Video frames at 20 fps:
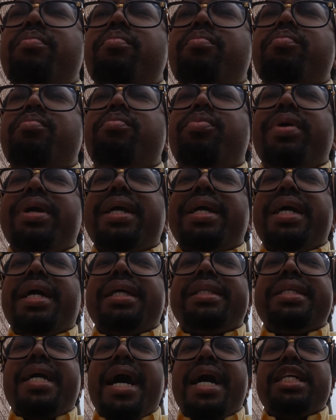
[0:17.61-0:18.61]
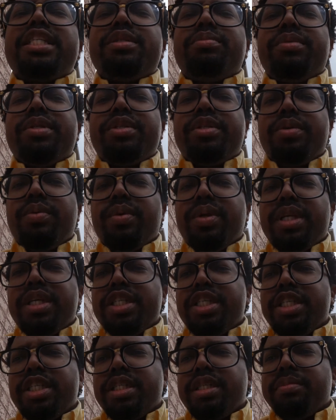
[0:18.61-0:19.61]
bring attachment to your
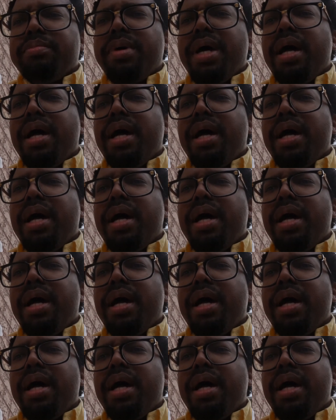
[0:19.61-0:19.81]
relationship,